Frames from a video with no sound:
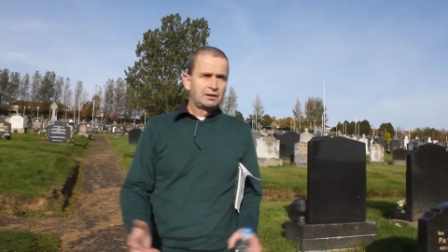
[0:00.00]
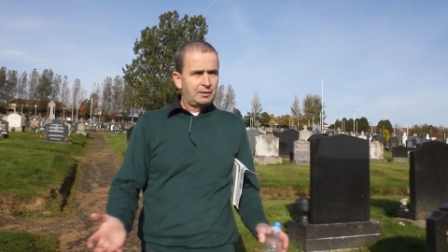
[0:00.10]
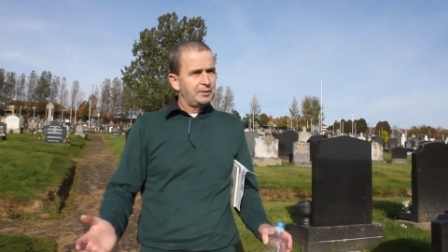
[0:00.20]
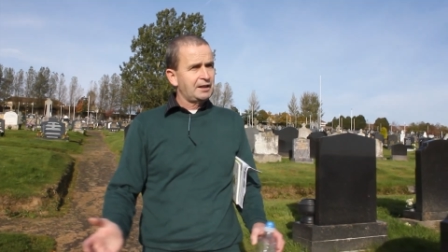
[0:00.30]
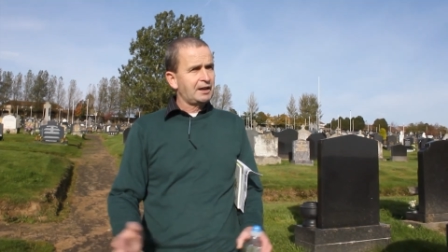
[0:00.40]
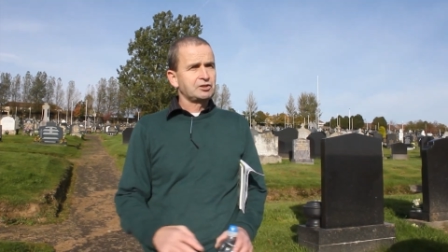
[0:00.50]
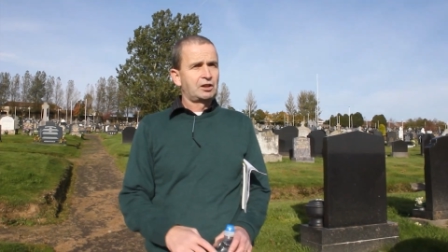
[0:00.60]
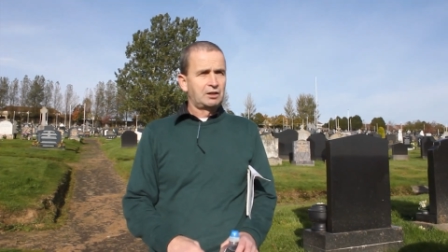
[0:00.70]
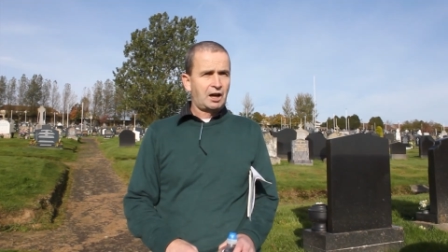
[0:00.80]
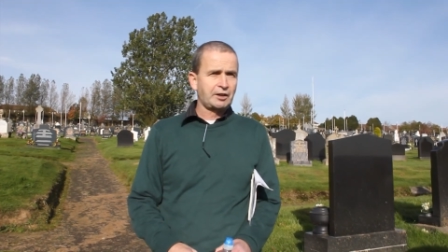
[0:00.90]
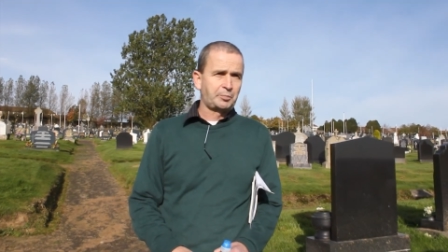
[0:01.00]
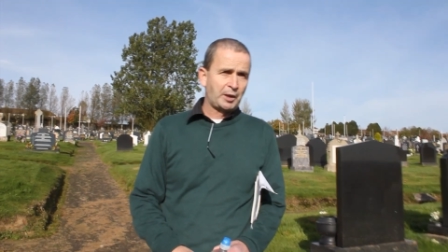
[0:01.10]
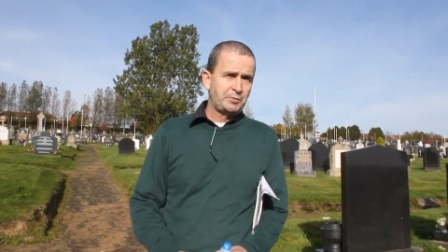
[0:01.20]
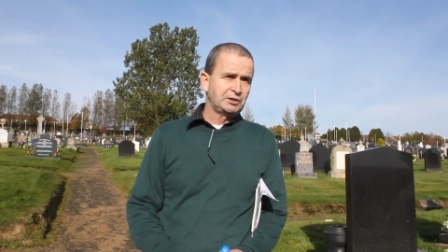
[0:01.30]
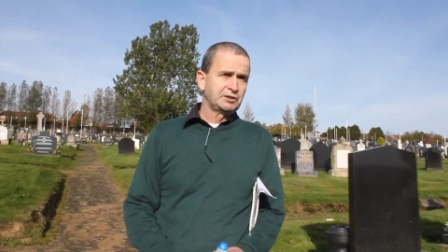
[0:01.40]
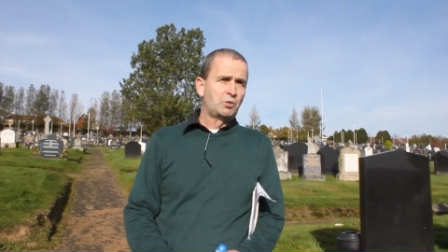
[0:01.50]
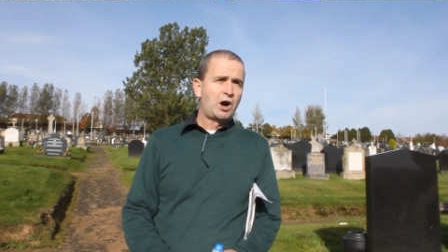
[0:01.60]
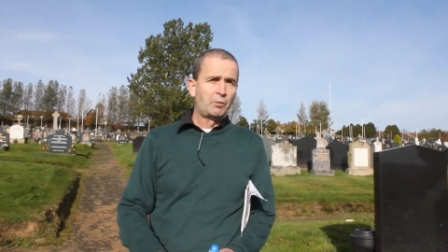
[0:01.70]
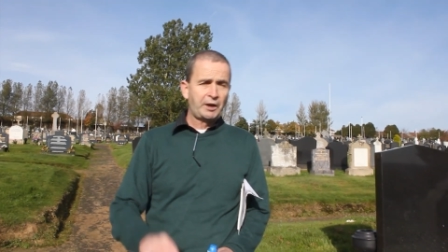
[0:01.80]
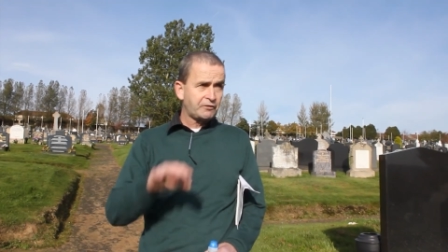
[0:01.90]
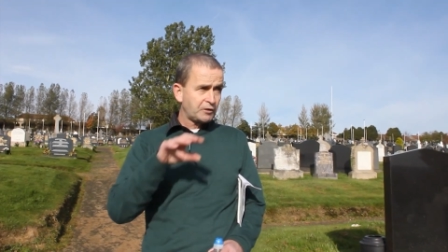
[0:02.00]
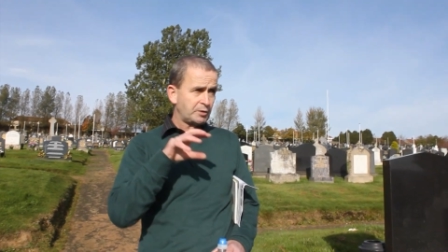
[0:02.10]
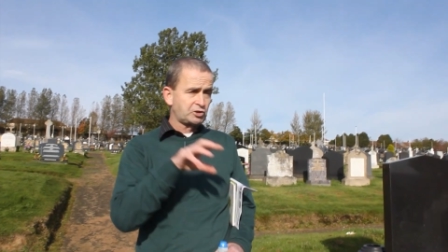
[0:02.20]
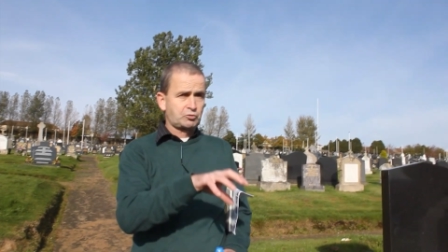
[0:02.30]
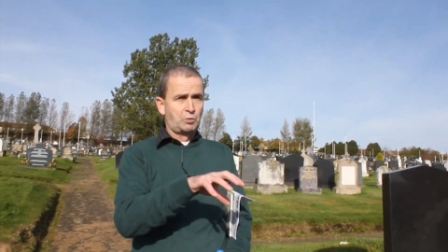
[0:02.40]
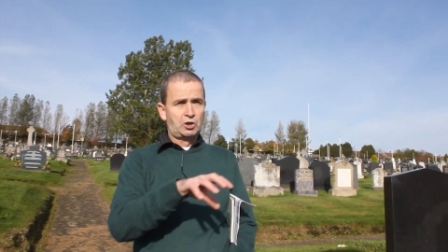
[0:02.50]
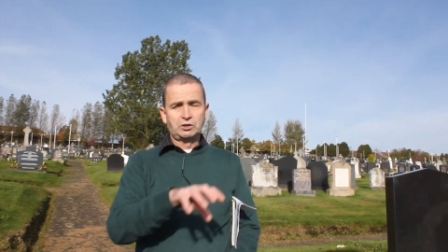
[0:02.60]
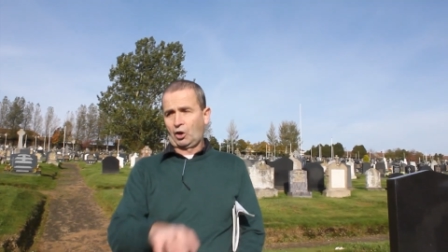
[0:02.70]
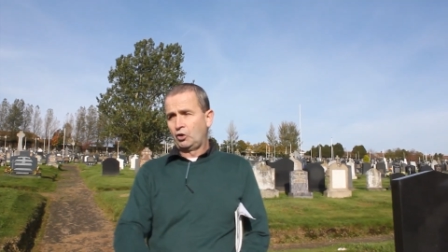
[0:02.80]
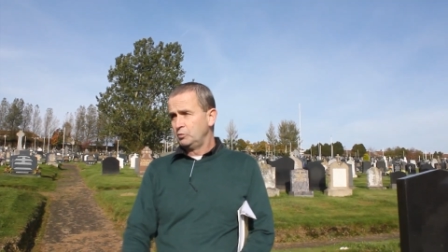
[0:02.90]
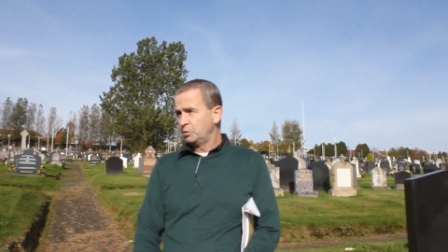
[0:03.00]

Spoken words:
I mean, that is a lot of people in the 1 week from a small town.